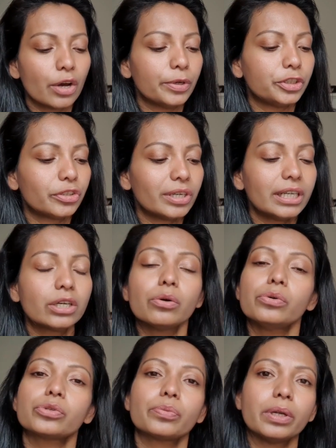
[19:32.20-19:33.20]
which really
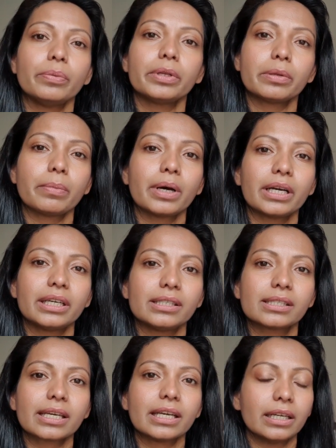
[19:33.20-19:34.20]
goes well with my
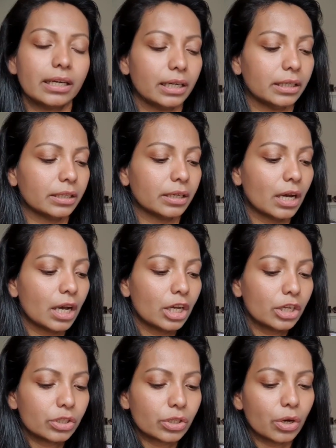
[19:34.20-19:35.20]
skin color.
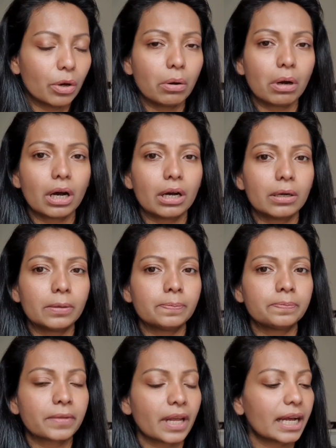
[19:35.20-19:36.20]
So
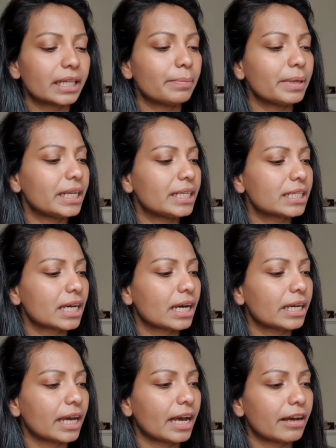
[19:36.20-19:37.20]
at the minute
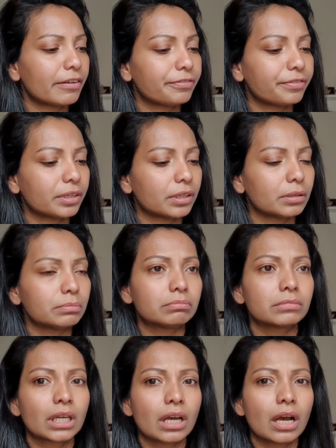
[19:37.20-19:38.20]
I have
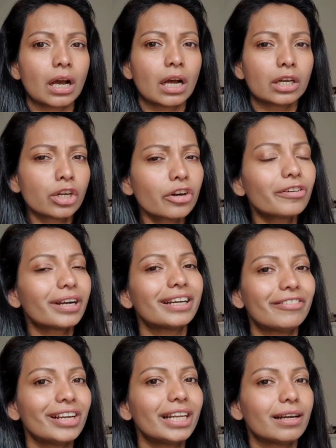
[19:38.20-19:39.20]
not
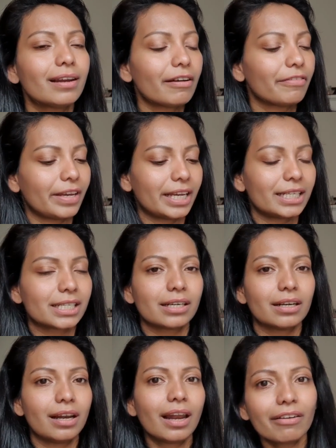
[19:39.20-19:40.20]
really a love-hate,
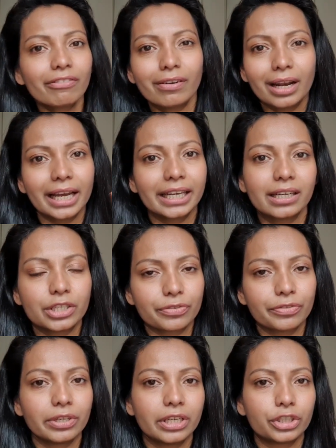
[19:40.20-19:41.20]
a love-like kind of
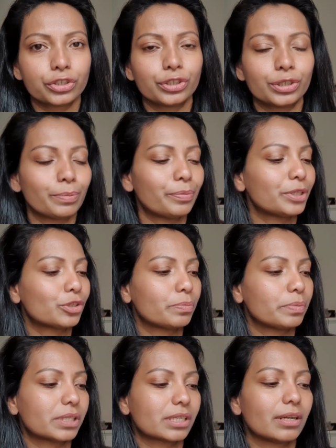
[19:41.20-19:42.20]
relationship with
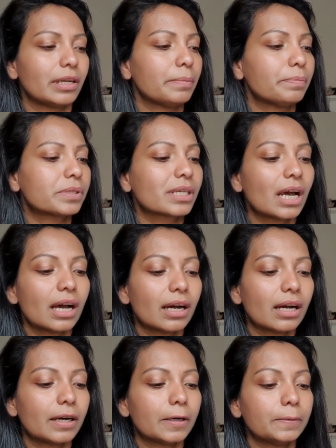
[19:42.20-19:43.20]
Superstar Lips.
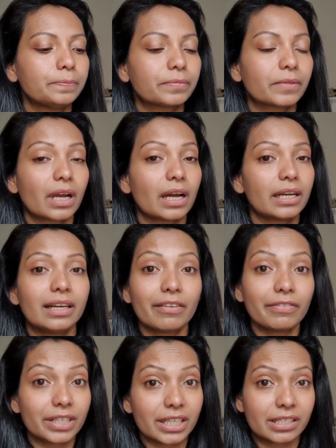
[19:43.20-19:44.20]
I
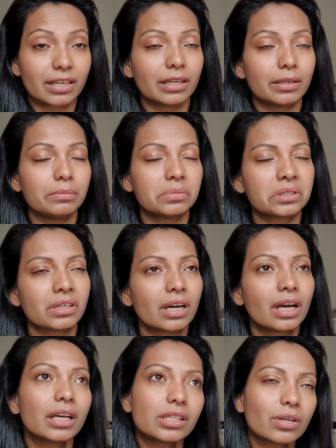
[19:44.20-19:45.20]
love it at times.
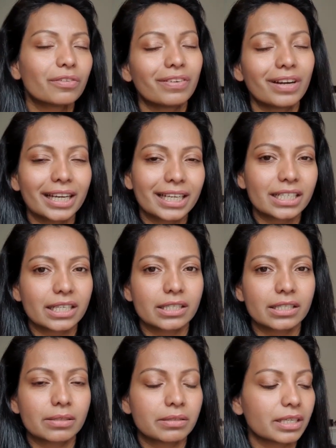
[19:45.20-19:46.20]
I sort of like it at
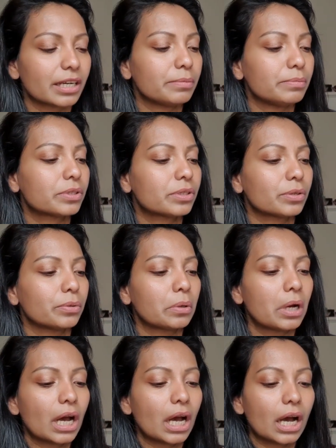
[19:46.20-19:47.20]
times, so
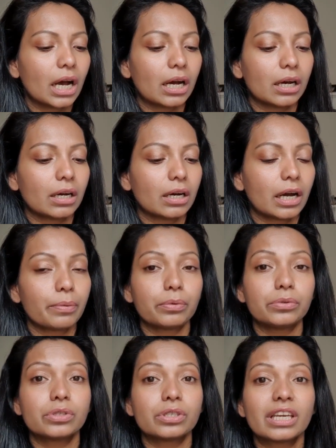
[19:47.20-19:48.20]
I
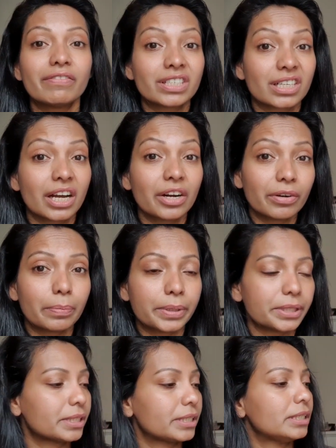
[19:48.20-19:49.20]
won't give it
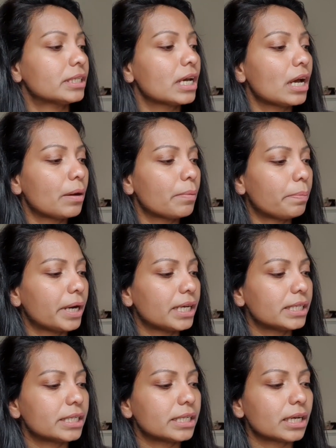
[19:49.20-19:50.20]
100%.
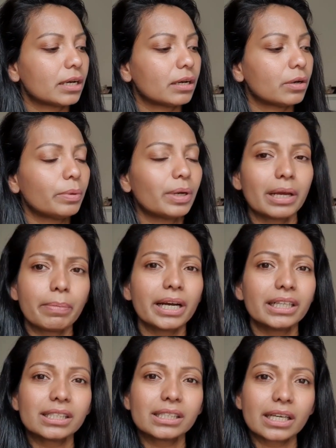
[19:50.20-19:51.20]
But will I buy
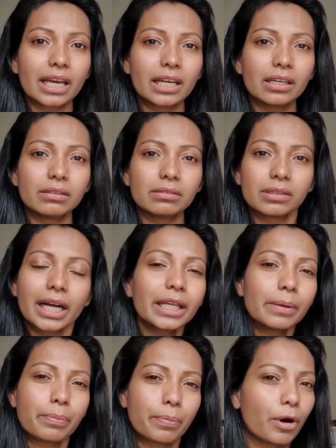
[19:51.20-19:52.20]
this again? I
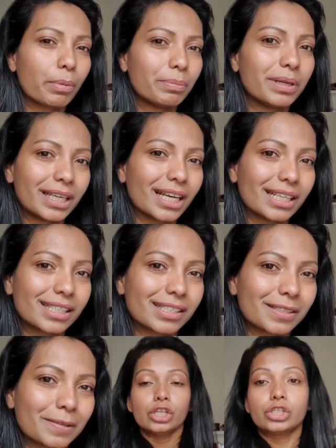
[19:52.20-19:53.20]
think probably
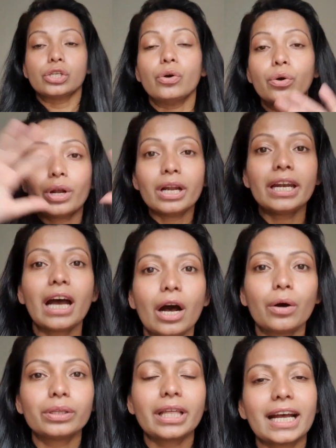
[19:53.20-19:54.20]
yes. So
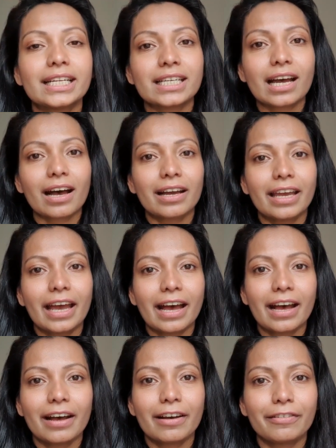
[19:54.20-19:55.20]
now that I
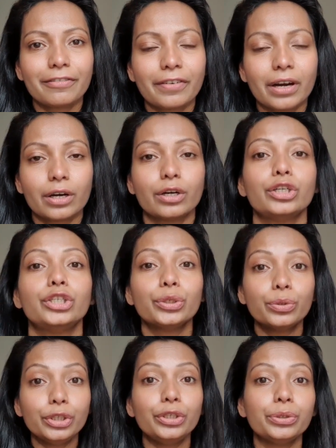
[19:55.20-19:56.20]
have
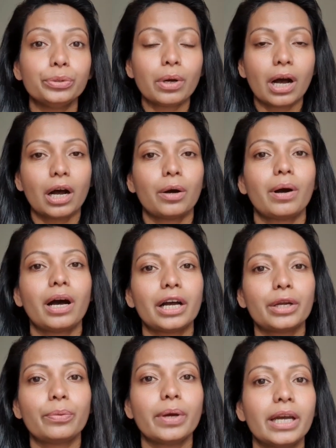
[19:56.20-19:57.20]
shown you how
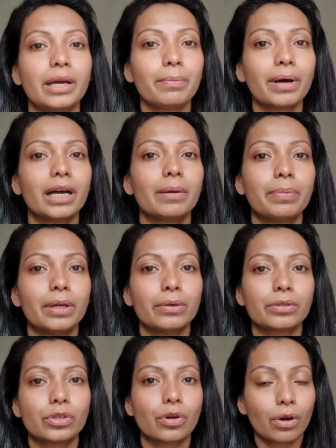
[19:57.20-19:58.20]
I wear my Pillow
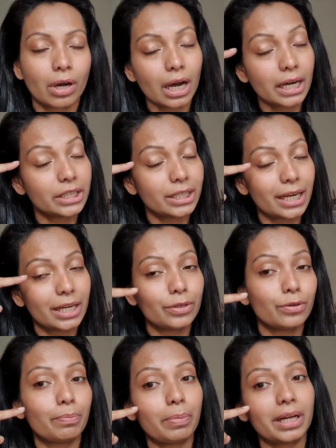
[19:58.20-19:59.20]
Talk
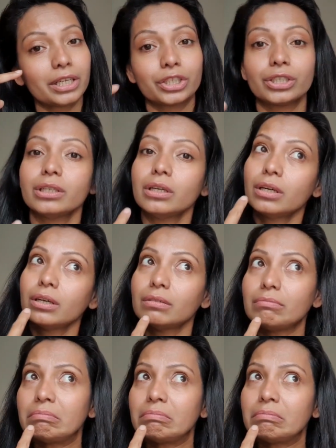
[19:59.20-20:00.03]
eyeshadow, blusher,